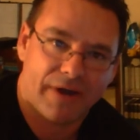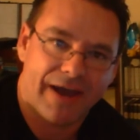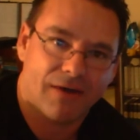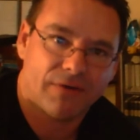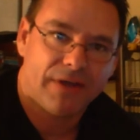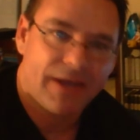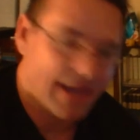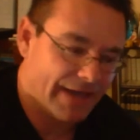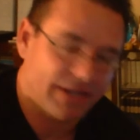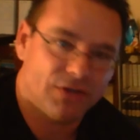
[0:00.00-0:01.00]
out,
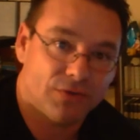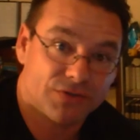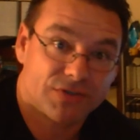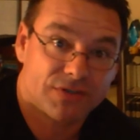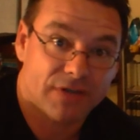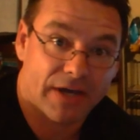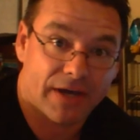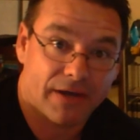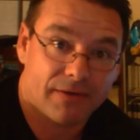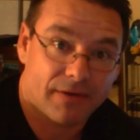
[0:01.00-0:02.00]
and he used
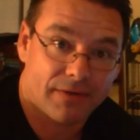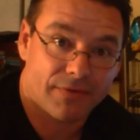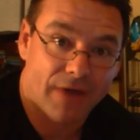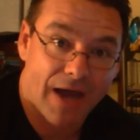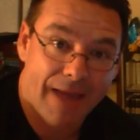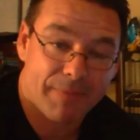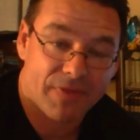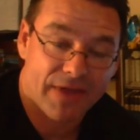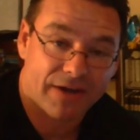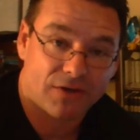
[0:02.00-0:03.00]
a
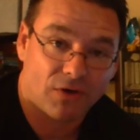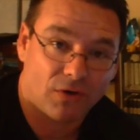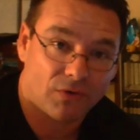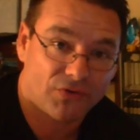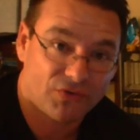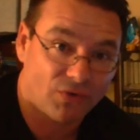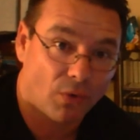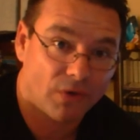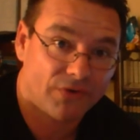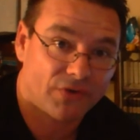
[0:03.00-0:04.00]
hypothetical
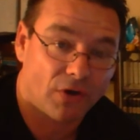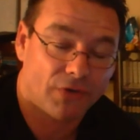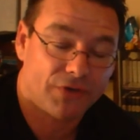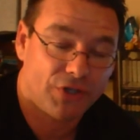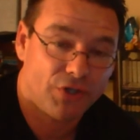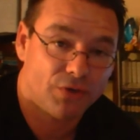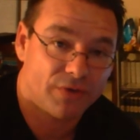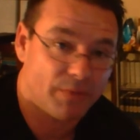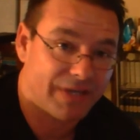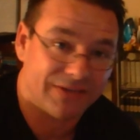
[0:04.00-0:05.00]
source called Q
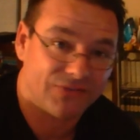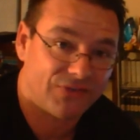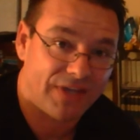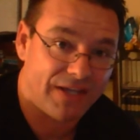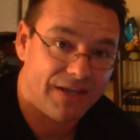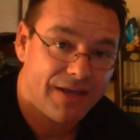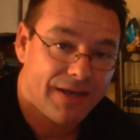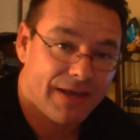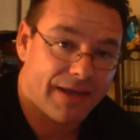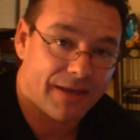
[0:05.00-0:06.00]
that we can see
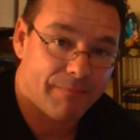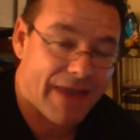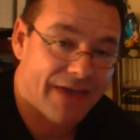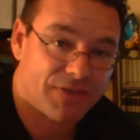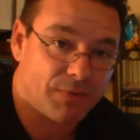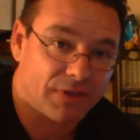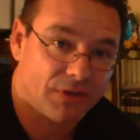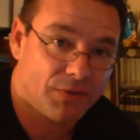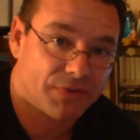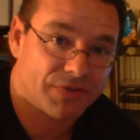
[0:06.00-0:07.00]
in Matthew and
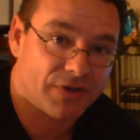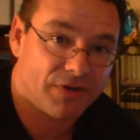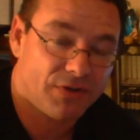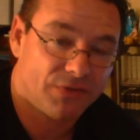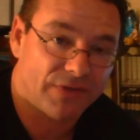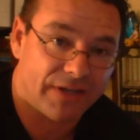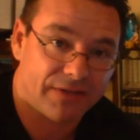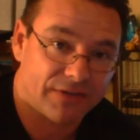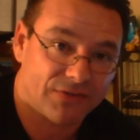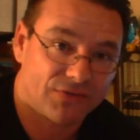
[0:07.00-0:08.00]
Luke, that they're using
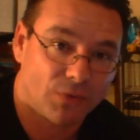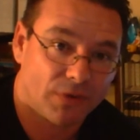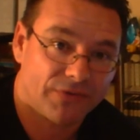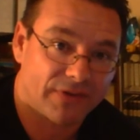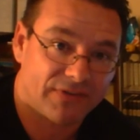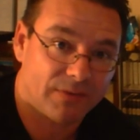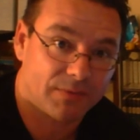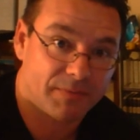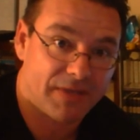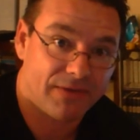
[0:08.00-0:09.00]
this source that seems
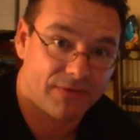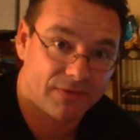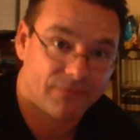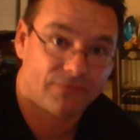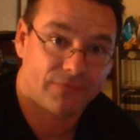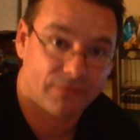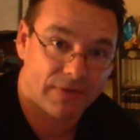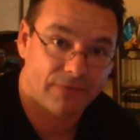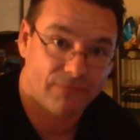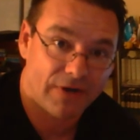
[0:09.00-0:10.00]
to be
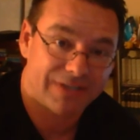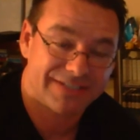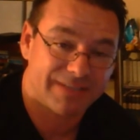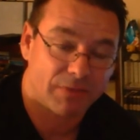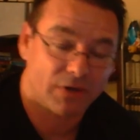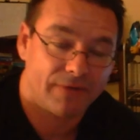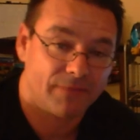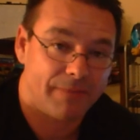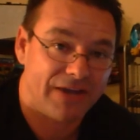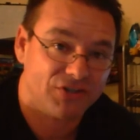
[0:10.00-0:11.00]
very similar
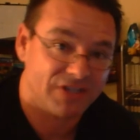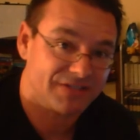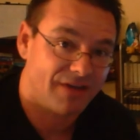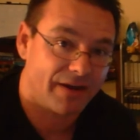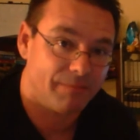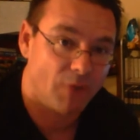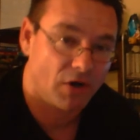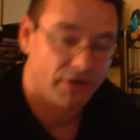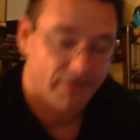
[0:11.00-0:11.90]
information that's not in Mark.